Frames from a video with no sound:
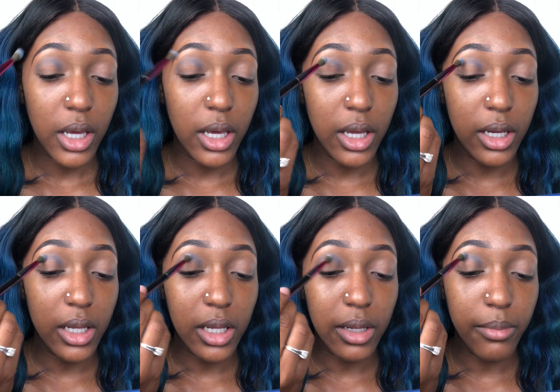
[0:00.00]

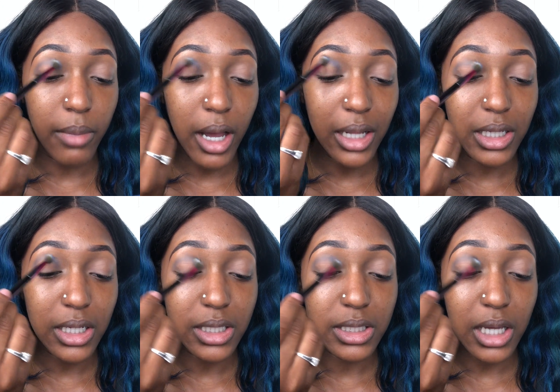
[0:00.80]
And my
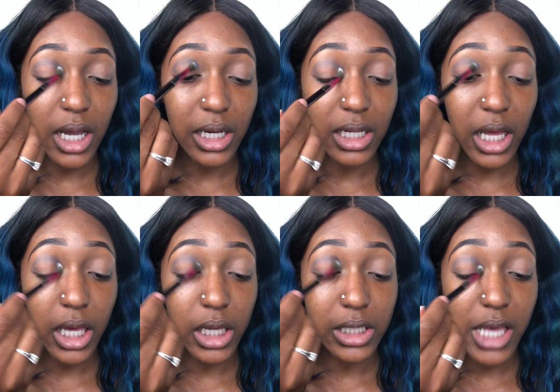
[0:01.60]
eyelid is kind of
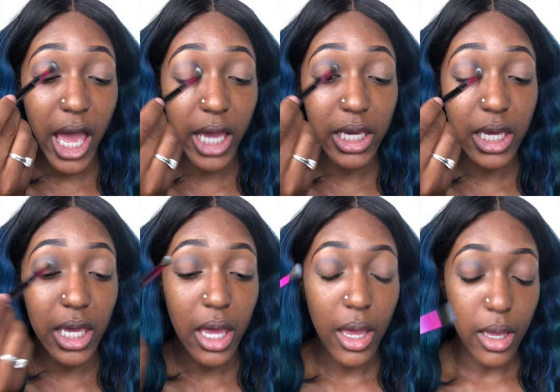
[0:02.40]

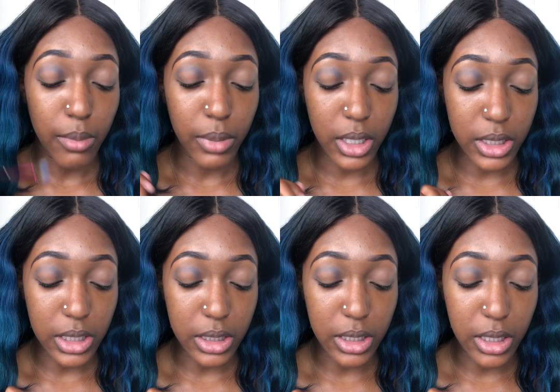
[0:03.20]
tacky because
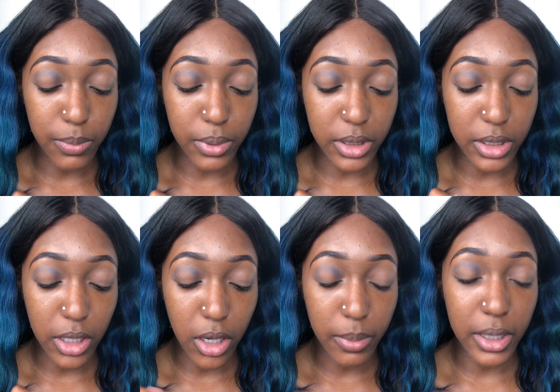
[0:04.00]
I did put
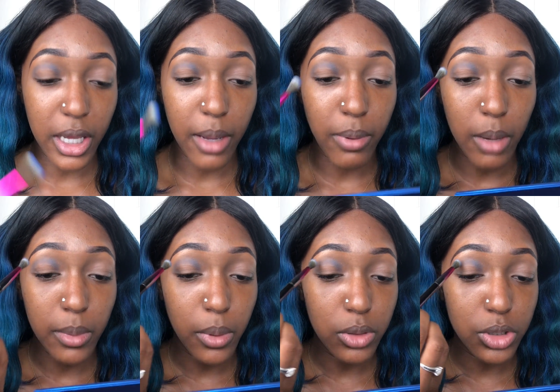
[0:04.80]
the Urban Decay
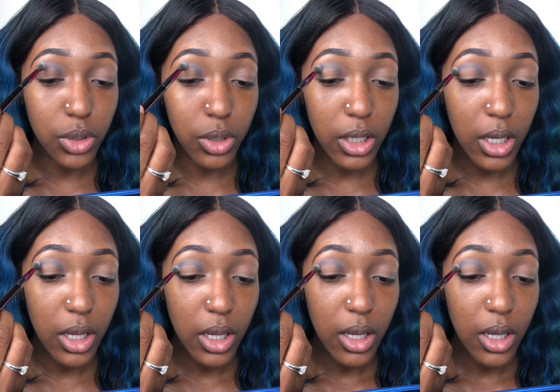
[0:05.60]
Primer Potion on it.